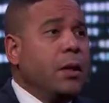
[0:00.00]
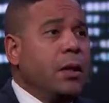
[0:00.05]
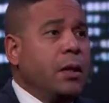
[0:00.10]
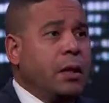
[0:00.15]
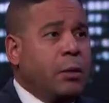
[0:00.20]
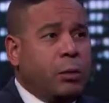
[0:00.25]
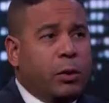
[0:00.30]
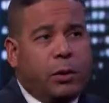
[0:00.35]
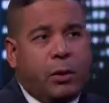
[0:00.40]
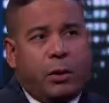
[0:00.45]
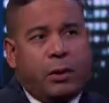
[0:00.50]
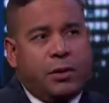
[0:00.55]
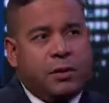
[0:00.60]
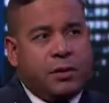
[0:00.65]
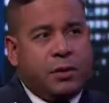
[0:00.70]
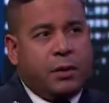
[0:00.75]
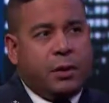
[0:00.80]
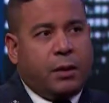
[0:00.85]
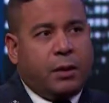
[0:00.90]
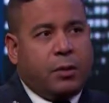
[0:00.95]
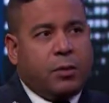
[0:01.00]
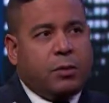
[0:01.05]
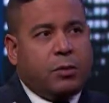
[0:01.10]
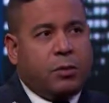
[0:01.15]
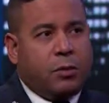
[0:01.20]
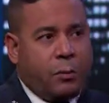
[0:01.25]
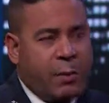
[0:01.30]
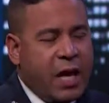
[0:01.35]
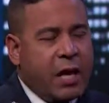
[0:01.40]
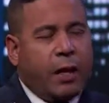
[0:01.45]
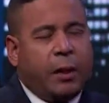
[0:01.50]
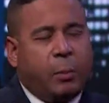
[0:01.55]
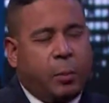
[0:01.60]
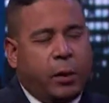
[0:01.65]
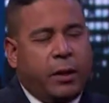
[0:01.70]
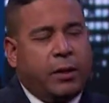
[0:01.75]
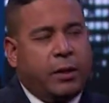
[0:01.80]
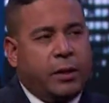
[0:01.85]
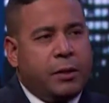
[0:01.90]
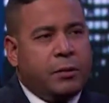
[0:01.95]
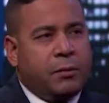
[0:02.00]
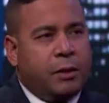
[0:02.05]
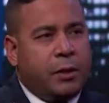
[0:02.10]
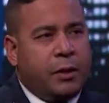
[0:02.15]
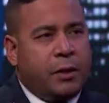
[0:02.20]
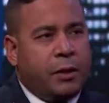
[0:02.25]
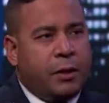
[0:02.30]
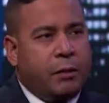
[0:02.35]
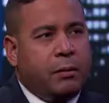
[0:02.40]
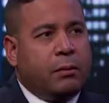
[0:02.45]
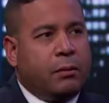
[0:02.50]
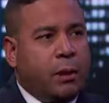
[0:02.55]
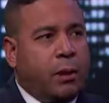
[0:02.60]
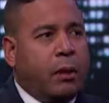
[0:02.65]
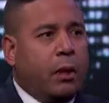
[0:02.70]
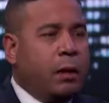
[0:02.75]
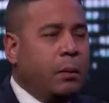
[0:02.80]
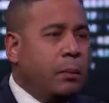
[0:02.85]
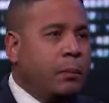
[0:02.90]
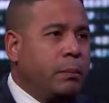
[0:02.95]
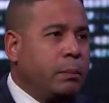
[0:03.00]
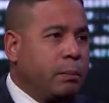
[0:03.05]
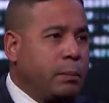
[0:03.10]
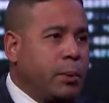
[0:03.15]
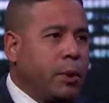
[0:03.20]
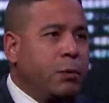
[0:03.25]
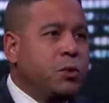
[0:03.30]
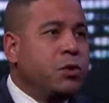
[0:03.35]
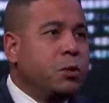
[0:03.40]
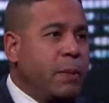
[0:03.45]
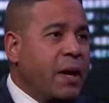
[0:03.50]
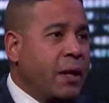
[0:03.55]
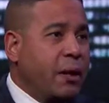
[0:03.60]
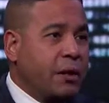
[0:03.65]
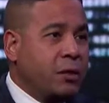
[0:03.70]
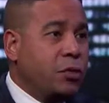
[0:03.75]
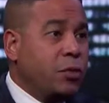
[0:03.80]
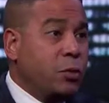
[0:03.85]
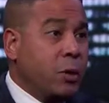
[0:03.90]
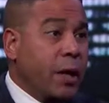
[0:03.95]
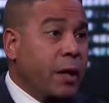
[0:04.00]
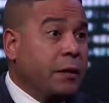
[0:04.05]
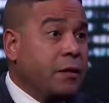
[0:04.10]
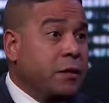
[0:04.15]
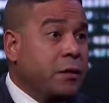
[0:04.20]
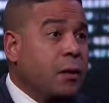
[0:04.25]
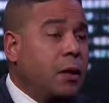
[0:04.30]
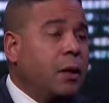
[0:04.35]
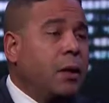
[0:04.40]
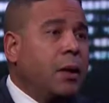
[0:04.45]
in regards to traumatic brain injury and post-traumatic stress.